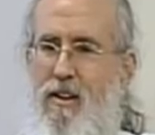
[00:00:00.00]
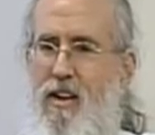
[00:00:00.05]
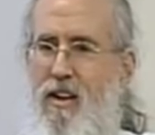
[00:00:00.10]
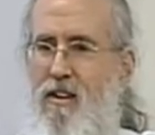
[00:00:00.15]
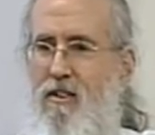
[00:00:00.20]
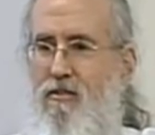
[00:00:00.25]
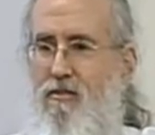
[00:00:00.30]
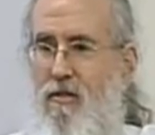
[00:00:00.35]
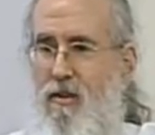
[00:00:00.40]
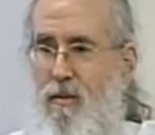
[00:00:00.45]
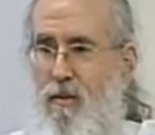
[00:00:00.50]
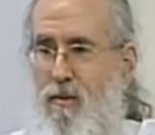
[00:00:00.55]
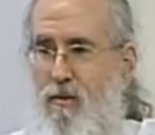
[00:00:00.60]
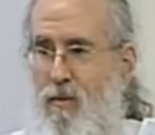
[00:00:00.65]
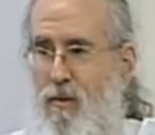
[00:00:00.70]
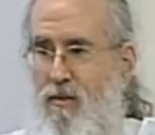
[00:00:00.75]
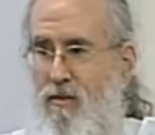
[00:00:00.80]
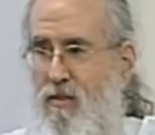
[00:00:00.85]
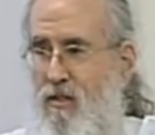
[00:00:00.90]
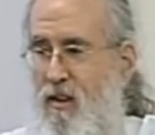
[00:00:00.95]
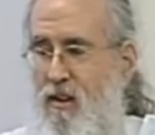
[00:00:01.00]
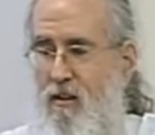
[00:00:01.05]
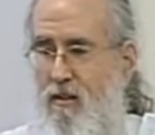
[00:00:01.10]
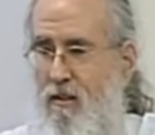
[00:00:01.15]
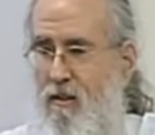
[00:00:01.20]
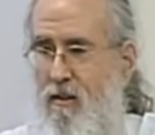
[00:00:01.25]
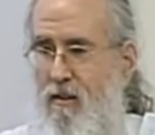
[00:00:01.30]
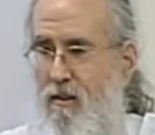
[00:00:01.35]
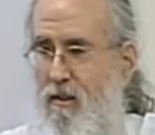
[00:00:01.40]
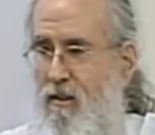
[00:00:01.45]
dentistry, which wasn't that
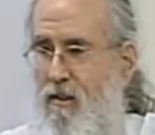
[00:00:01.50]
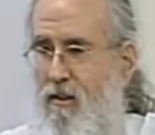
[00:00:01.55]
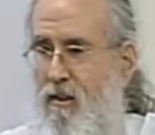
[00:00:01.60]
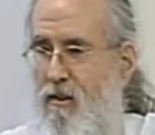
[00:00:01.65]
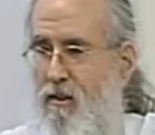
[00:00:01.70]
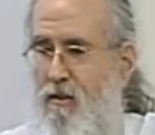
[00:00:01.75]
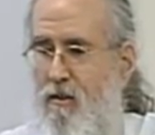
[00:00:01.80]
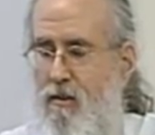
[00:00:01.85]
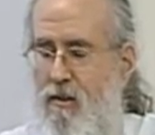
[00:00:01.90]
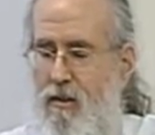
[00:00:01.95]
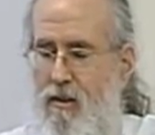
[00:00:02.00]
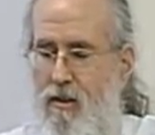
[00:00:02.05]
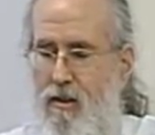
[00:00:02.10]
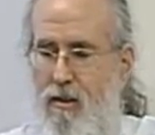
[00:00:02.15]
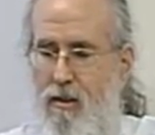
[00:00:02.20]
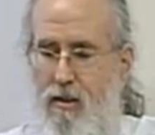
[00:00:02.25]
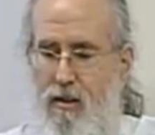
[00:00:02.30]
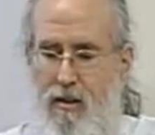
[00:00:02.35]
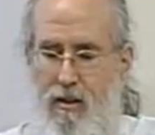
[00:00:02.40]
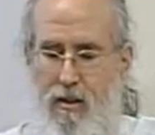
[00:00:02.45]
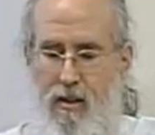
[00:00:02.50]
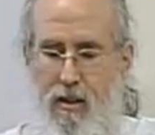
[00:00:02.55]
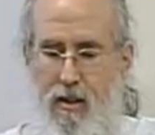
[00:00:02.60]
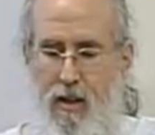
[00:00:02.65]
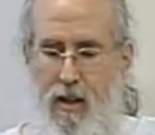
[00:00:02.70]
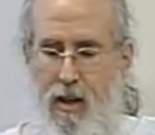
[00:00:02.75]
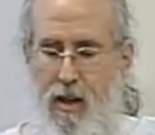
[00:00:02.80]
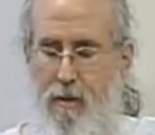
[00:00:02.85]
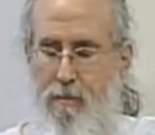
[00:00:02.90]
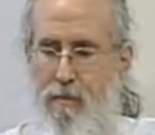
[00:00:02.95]
long ago.
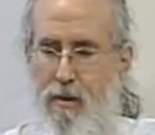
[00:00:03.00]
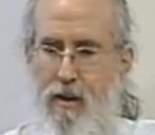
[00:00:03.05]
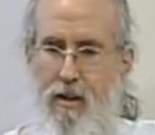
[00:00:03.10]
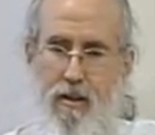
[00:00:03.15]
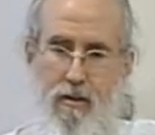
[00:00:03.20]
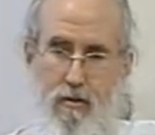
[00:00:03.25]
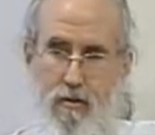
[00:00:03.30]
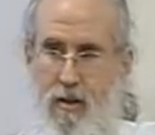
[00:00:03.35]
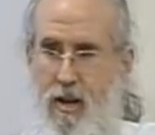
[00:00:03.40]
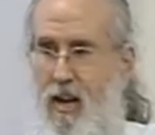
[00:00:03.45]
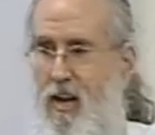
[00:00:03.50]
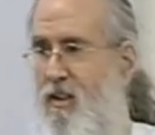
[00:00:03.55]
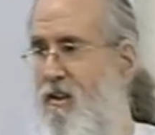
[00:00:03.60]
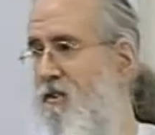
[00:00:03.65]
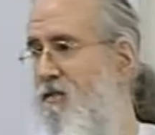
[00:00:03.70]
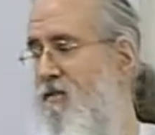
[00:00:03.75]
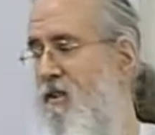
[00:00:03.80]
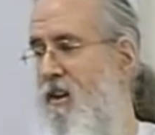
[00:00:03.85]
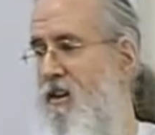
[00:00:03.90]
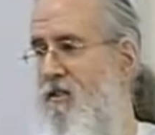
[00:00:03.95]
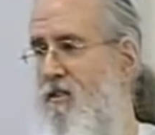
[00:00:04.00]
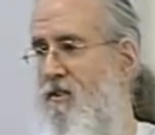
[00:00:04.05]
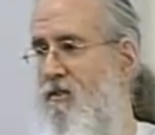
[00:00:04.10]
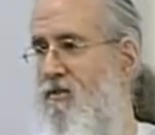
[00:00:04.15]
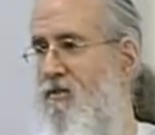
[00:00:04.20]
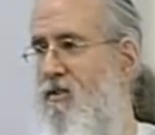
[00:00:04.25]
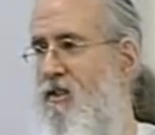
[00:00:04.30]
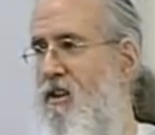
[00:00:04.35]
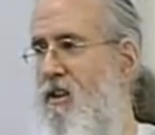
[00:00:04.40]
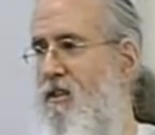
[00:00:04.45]
Uh, but you know, God designed
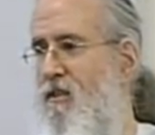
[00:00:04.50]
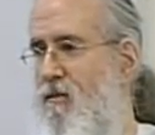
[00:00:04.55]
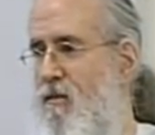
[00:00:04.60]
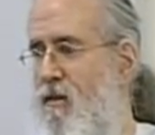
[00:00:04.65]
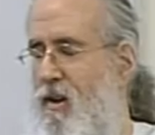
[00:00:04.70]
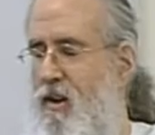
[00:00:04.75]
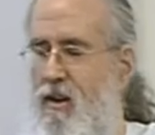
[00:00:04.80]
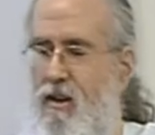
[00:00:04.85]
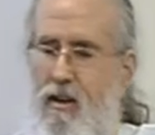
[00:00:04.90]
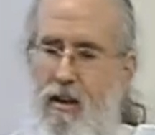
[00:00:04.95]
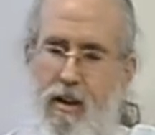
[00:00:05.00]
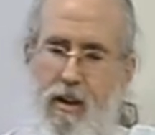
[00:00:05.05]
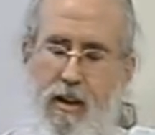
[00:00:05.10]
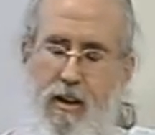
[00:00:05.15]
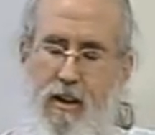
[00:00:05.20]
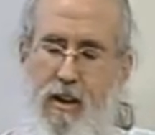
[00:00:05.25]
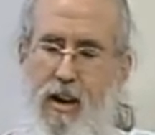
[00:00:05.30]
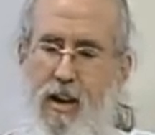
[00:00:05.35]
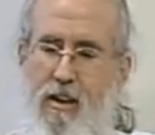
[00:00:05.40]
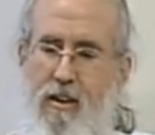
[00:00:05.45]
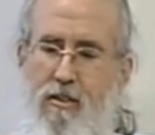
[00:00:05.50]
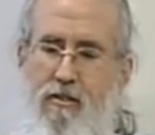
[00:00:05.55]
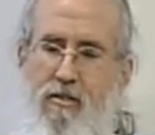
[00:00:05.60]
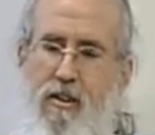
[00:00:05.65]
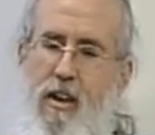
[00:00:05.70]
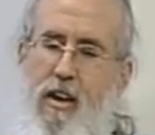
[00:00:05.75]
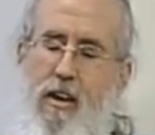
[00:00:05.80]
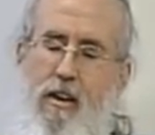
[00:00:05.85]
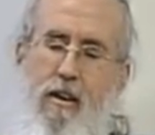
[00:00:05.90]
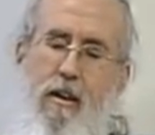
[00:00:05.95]
those teeth, right? God
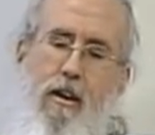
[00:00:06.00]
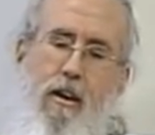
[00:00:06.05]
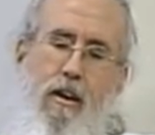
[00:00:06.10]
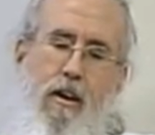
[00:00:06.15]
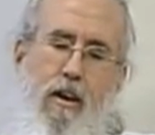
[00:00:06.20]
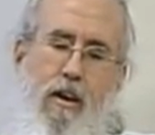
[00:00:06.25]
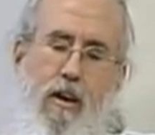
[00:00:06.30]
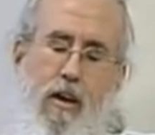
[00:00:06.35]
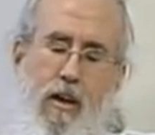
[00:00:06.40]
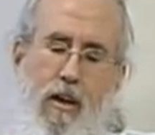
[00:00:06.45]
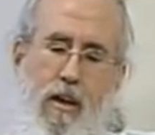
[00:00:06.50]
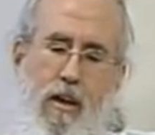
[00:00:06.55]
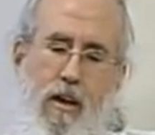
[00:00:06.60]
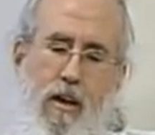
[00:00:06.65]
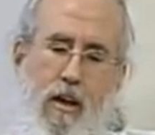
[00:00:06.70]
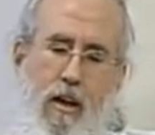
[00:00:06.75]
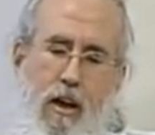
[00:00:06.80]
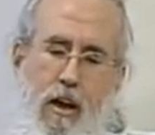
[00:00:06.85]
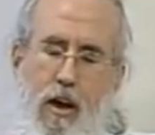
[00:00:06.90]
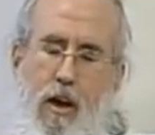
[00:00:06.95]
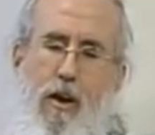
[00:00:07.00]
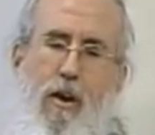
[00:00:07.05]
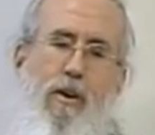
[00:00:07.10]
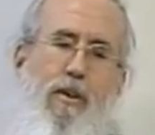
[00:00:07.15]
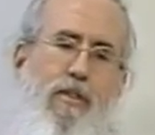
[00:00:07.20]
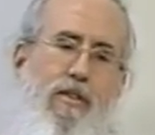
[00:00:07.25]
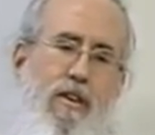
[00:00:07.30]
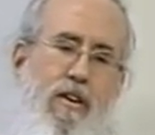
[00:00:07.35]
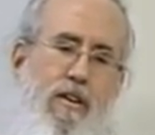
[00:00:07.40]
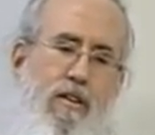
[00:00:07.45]
designed all
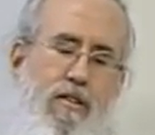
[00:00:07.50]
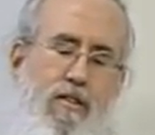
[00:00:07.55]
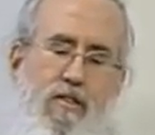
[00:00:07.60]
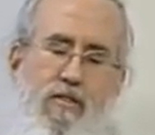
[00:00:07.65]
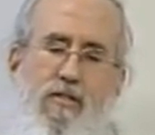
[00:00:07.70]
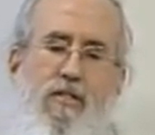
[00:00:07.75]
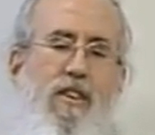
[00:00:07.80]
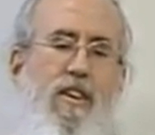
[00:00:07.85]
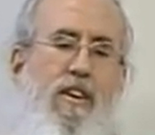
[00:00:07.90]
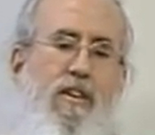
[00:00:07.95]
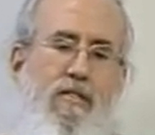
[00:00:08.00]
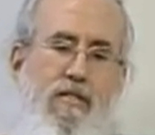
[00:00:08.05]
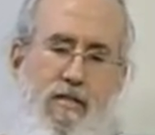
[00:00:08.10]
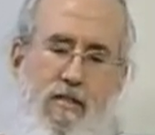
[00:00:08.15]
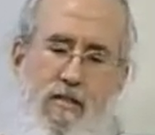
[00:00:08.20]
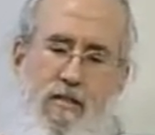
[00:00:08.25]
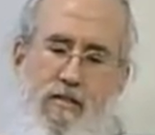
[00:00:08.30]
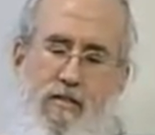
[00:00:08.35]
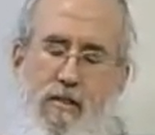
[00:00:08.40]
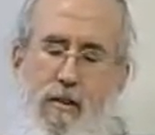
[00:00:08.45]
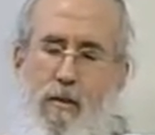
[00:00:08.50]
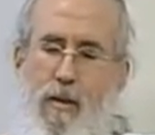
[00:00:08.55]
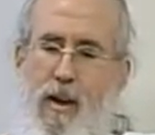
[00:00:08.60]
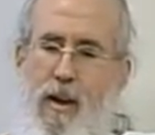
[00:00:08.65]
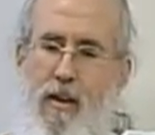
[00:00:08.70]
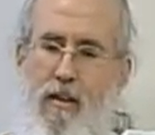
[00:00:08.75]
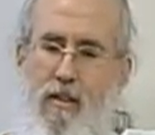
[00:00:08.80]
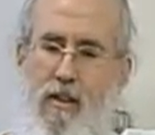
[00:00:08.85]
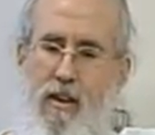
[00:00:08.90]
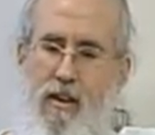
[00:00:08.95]
the diseases
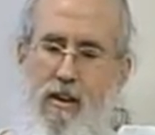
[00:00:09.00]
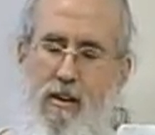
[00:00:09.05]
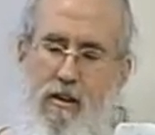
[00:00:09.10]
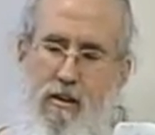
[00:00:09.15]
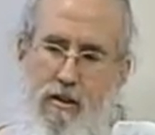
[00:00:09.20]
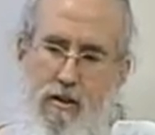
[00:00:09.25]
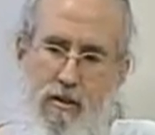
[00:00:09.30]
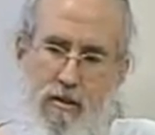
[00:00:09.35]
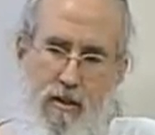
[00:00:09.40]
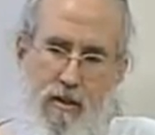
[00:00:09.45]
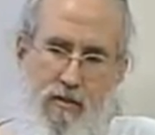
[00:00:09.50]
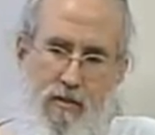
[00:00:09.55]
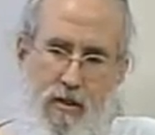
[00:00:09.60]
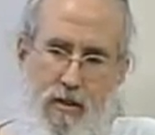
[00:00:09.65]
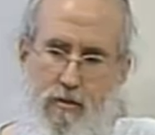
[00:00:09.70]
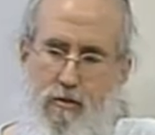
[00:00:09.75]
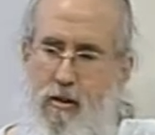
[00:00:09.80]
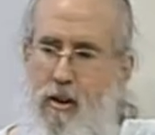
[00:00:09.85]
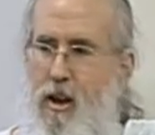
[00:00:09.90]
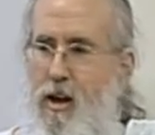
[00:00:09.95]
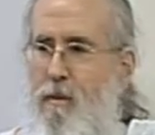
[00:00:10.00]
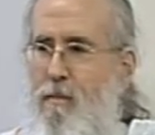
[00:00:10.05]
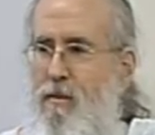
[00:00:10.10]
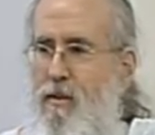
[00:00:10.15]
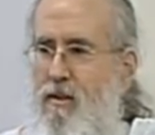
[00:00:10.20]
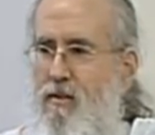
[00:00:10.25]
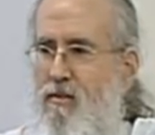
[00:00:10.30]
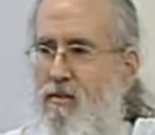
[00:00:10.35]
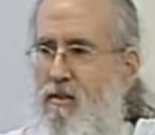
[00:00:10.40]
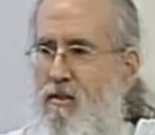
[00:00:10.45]
around. Like you know, you live in the
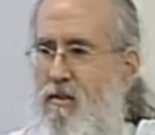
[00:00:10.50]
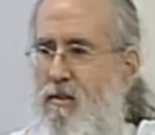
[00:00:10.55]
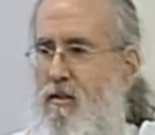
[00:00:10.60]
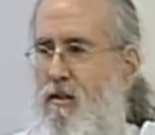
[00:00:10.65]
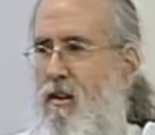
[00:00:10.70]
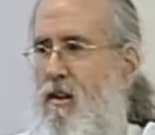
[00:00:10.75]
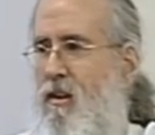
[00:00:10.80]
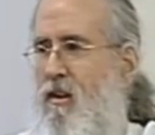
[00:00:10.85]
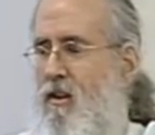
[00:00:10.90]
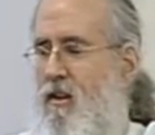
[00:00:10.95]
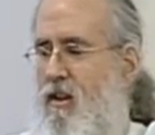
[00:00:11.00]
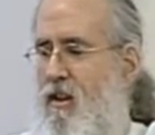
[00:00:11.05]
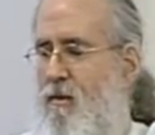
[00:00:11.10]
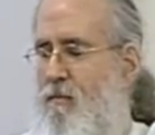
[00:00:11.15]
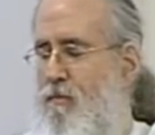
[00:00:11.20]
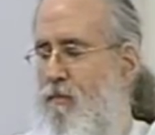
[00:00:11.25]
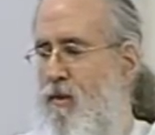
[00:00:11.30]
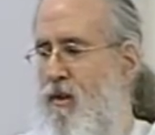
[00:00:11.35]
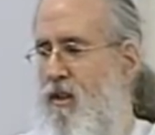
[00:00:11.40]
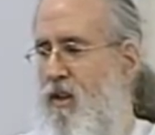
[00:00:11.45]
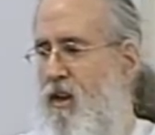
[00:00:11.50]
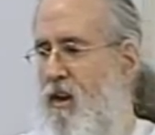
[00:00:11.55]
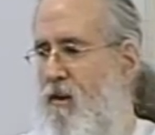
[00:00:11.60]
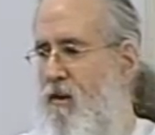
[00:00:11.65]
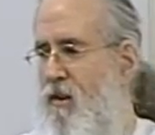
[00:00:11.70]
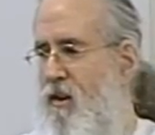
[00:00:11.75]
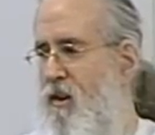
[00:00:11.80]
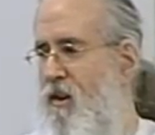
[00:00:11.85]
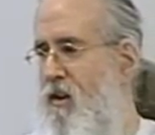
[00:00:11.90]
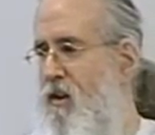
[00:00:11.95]
tropics, you get
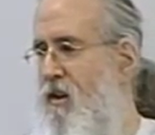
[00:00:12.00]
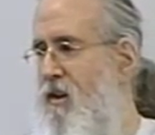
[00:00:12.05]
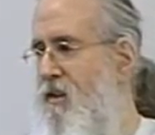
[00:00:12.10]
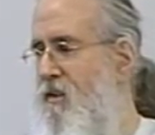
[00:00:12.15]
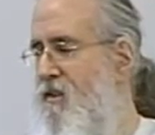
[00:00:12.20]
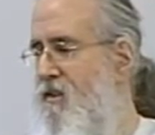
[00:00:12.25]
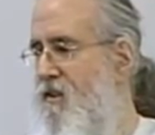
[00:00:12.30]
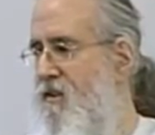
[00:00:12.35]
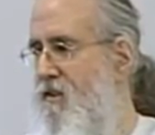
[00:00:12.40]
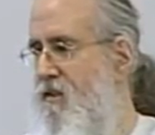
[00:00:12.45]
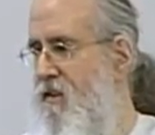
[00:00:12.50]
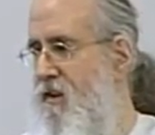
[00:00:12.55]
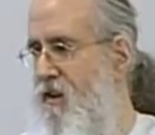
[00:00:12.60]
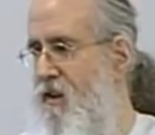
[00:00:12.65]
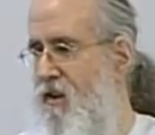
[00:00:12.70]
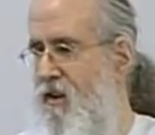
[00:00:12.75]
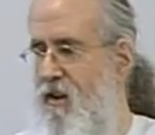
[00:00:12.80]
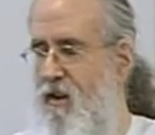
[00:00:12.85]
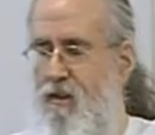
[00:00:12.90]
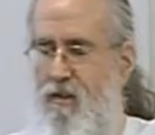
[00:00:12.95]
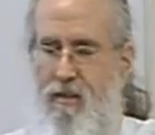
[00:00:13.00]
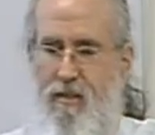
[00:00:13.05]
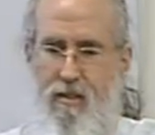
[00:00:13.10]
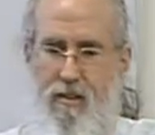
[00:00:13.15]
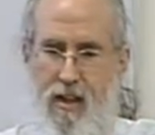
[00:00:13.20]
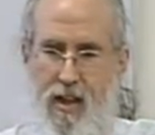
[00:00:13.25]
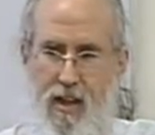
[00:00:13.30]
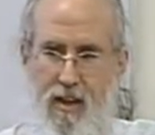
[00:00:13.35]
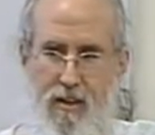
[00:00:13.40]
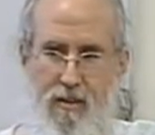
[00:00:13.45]
malaria, the
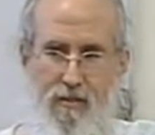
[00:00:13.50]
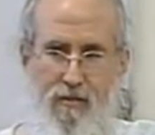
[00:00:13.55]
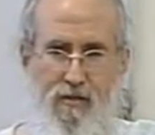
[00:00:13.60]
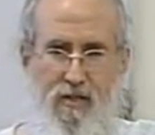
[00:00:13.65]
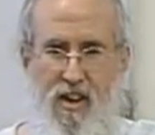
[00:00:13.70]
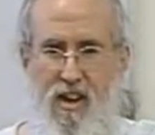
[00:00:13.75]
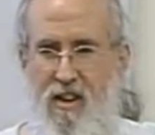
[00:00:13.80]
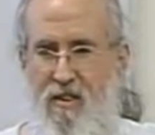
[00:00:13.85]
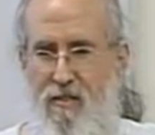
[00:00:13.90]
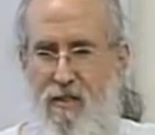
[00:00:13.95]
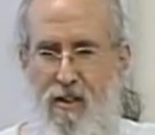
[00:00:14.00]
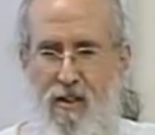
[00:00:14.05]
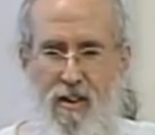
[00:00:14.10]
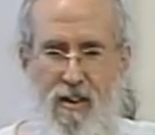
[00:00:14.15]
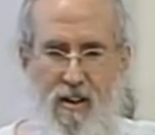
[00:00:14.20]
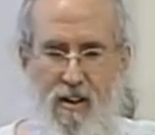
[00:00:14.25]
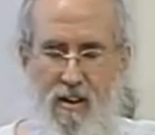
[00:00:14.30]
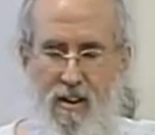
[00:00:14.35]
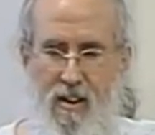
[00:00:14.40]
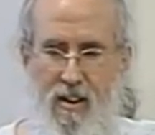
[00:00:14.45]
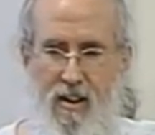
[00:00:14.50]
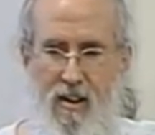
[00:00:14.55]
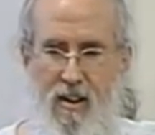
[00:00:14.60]
dengue fever,